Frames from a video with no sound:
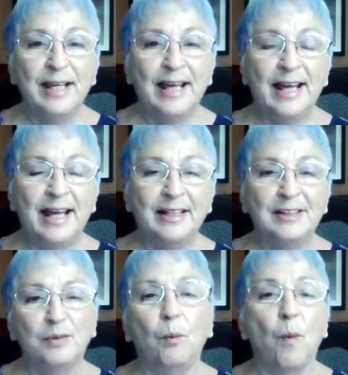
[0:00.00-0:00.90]
And
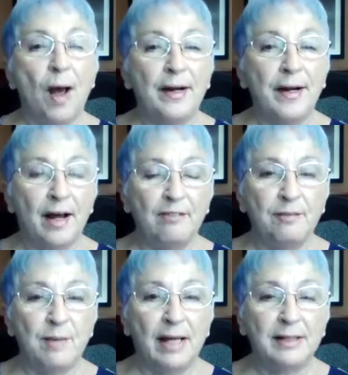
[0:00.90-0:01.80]
it's one of
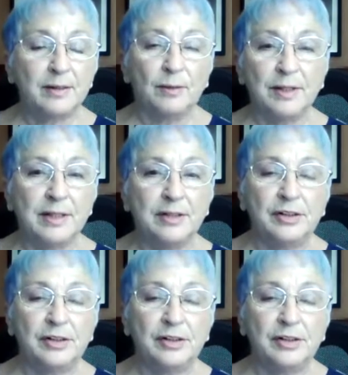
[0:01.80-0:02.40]
my sources.